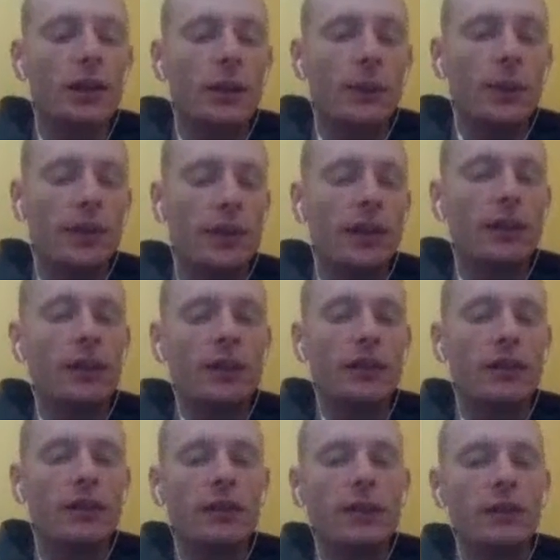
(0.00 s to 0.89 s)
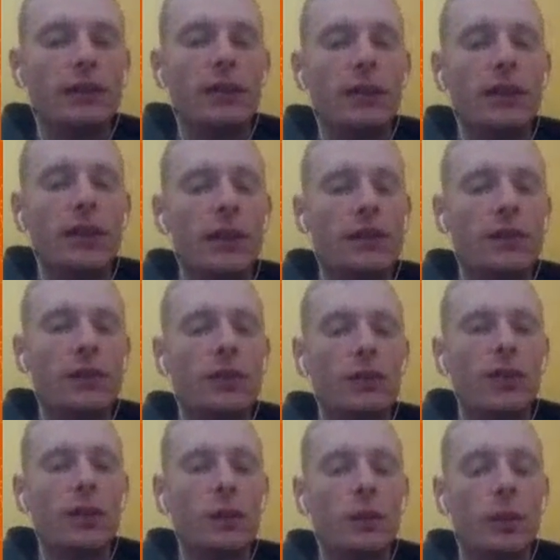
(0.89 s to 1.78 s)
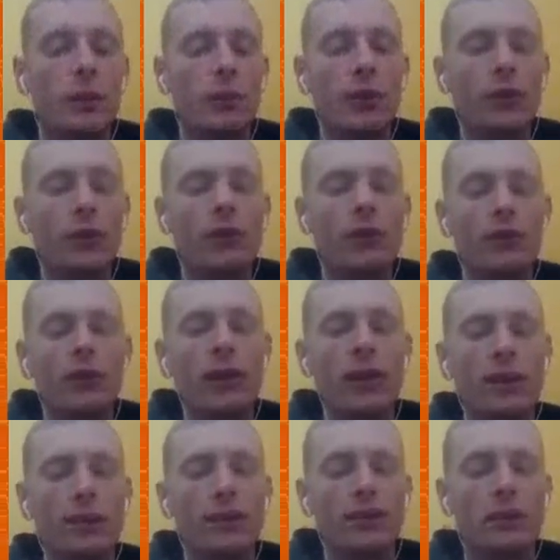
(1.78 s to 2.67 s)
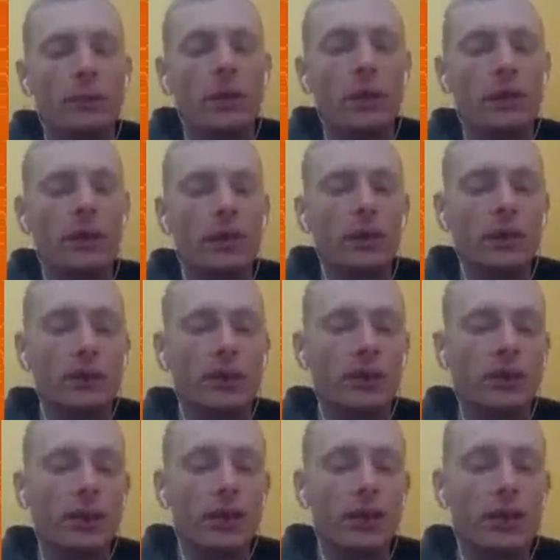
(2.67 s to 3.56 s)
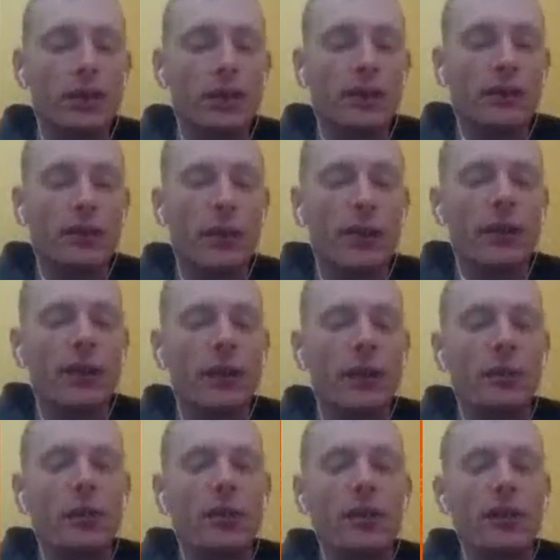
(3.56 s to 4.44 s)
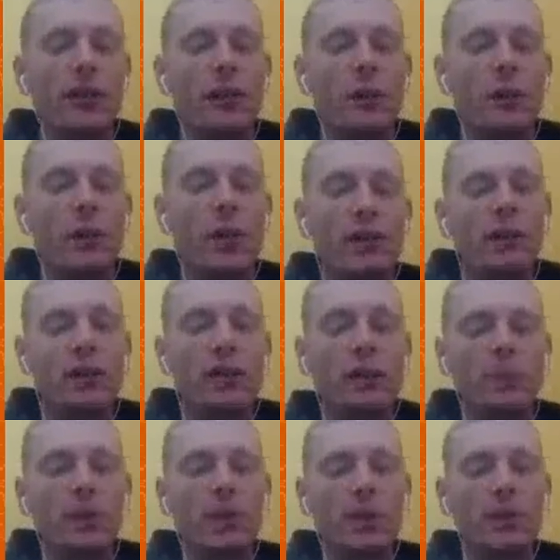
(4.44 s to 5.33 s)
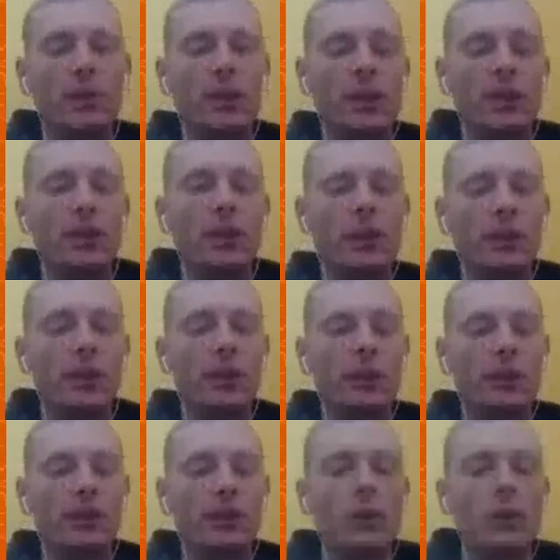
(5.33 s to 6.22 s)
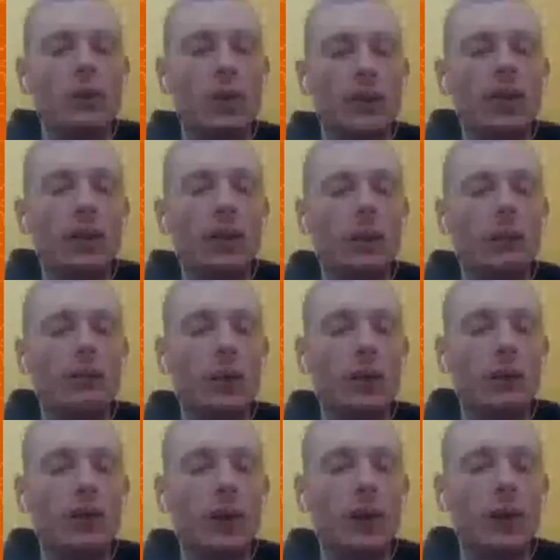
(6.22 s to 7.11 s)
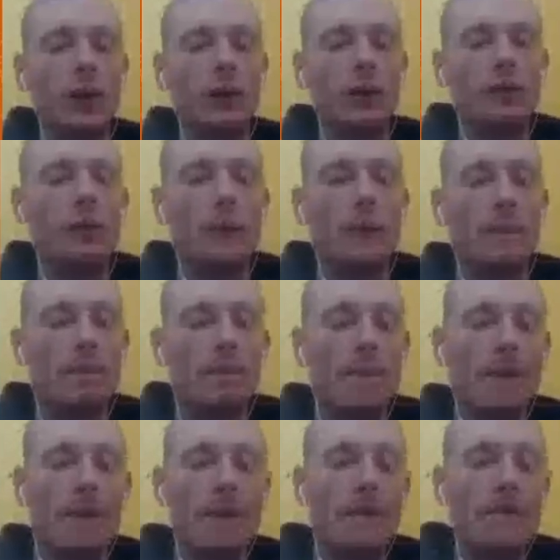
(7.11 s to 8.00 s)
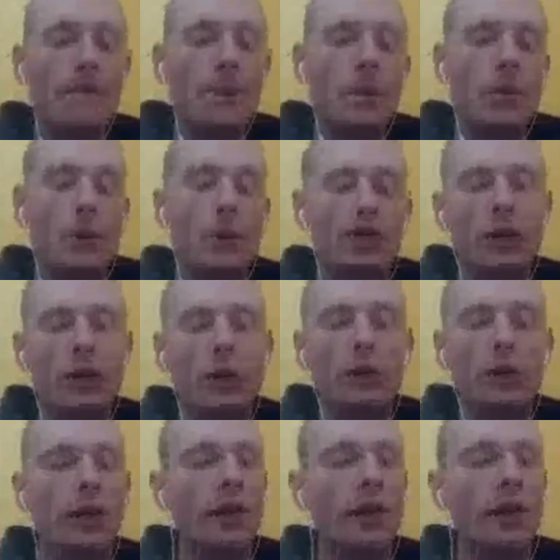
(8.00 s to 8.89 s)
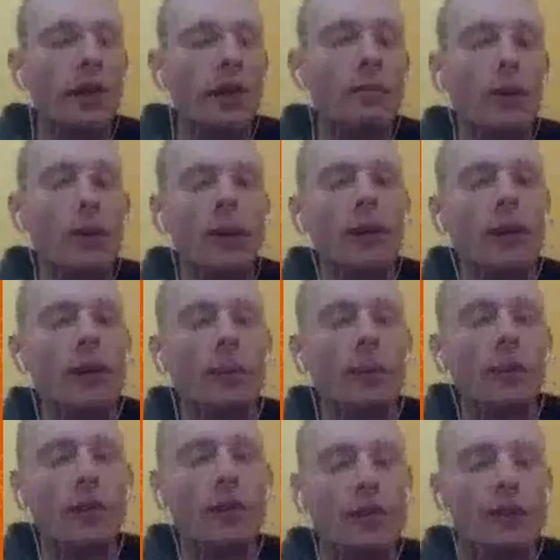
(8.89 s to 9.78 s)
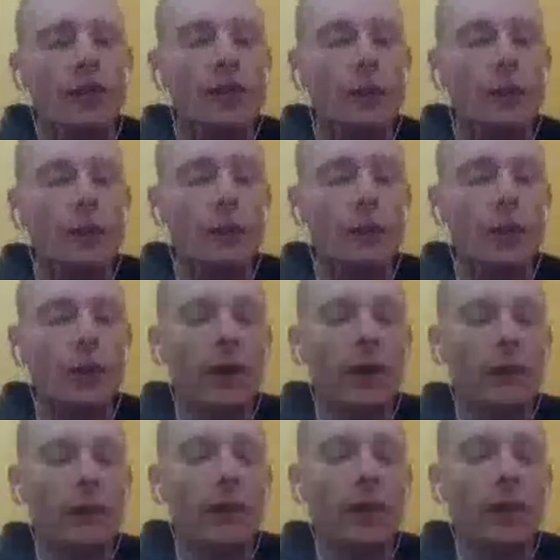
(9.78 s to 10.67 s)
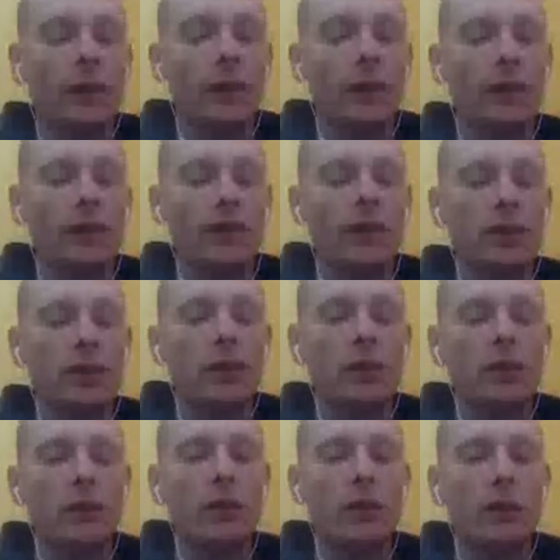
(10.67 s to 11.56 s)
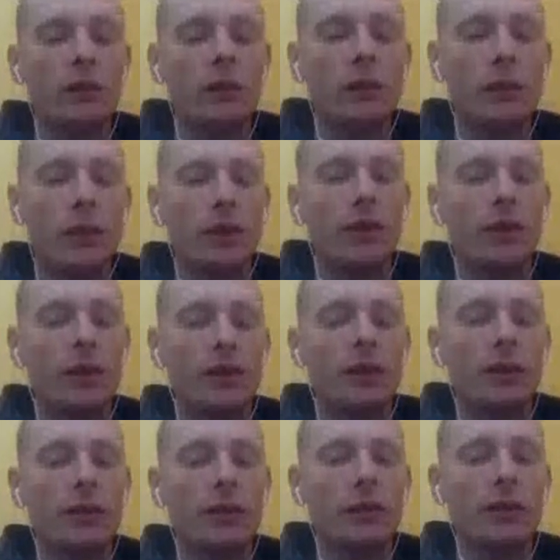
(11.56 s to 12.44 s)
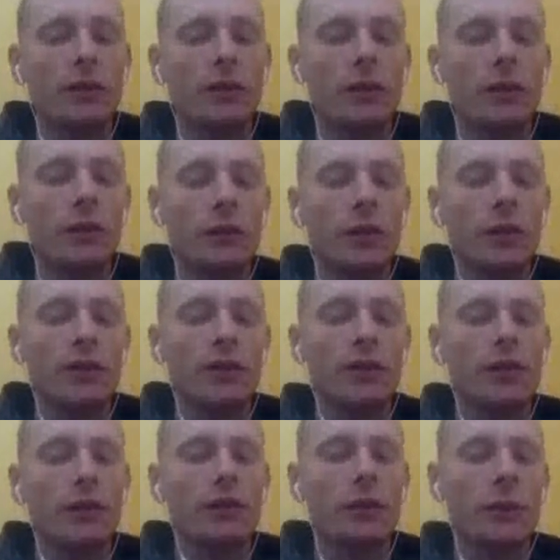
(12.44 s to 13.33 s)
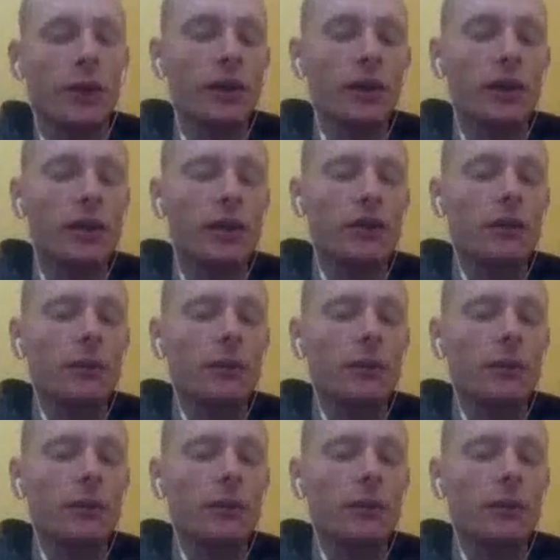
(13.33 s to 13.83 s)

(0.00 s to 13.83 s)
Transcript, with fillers: What that does is it gives 1.2 times experience for any enemy that Luigi specifically kills with a Bro Flower or sorry, with any bro item, as long as it's with the bro item, and Luigi's the one who does the, who, who uh,